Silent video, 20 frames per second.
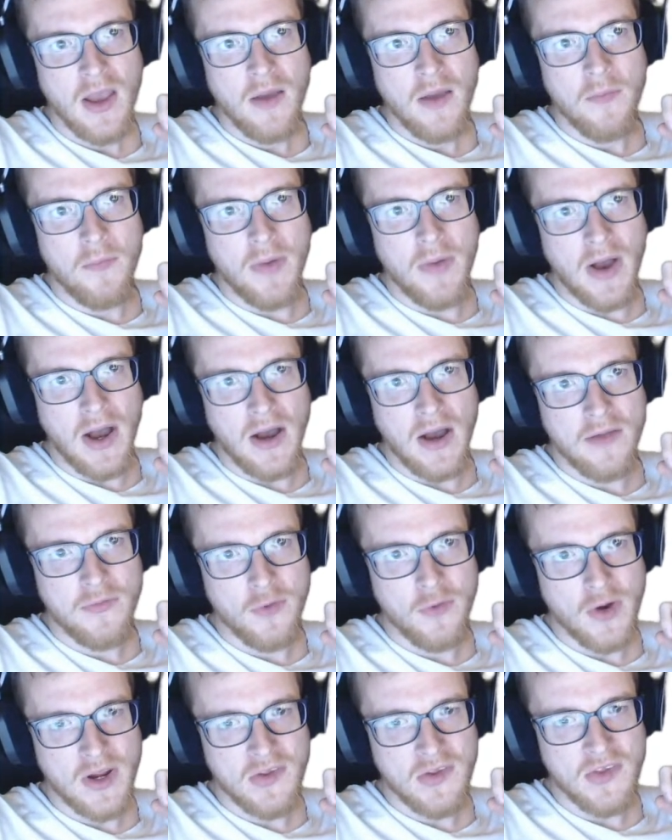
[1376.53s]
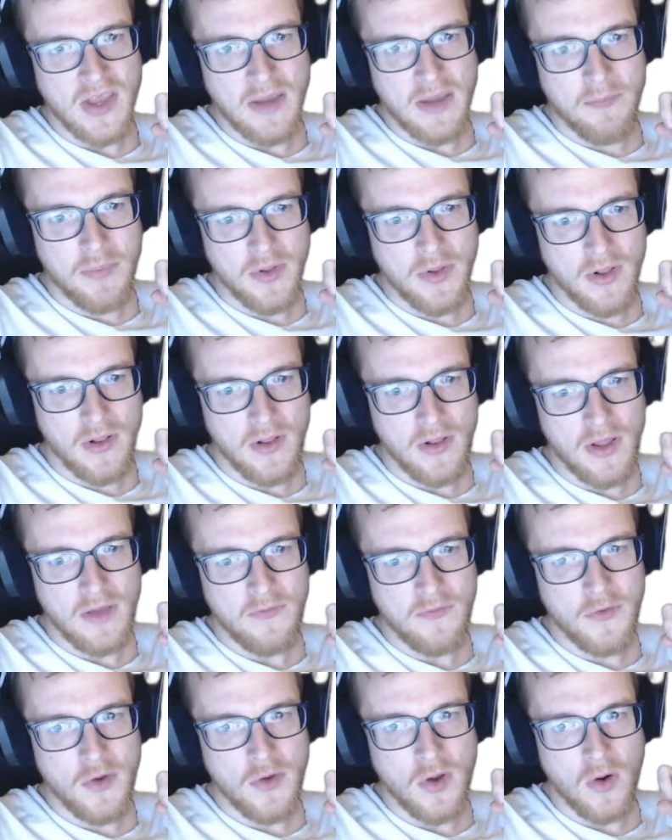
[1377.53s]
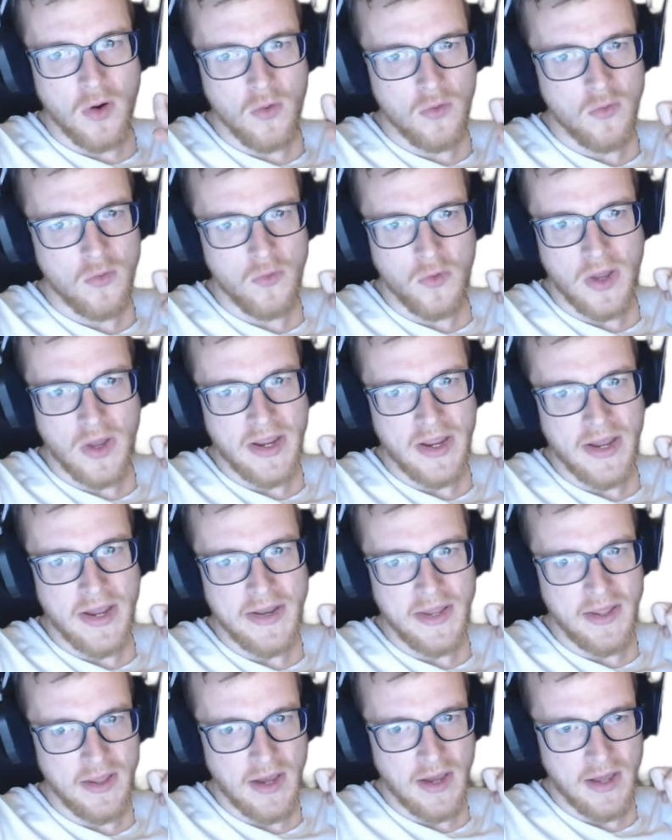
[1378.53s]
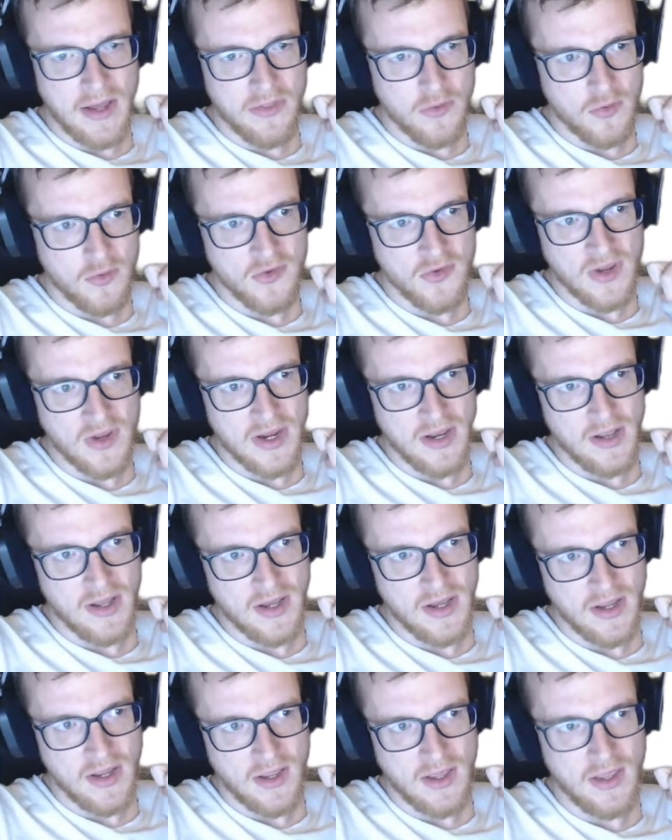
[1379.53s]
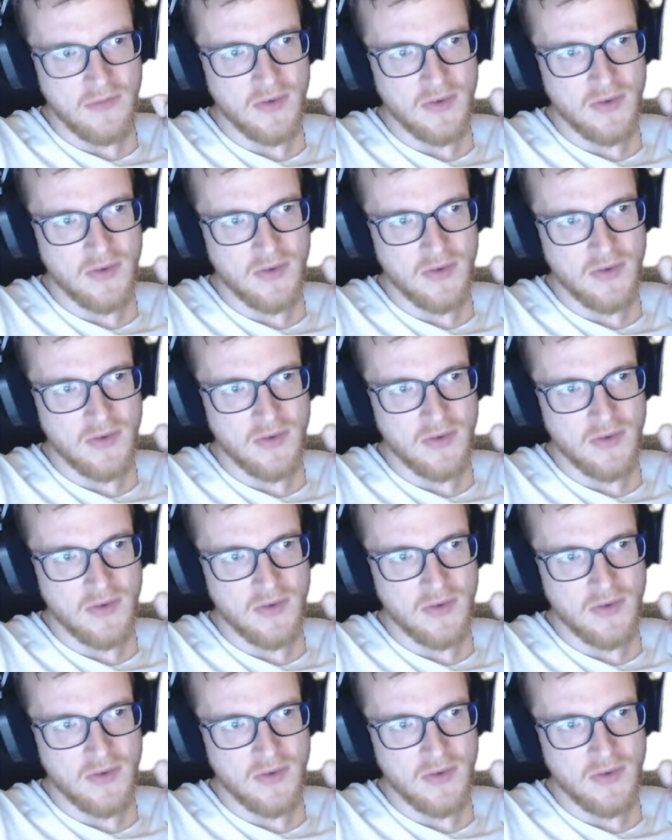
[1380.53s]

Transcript: But for example, if you go to like any other site, like even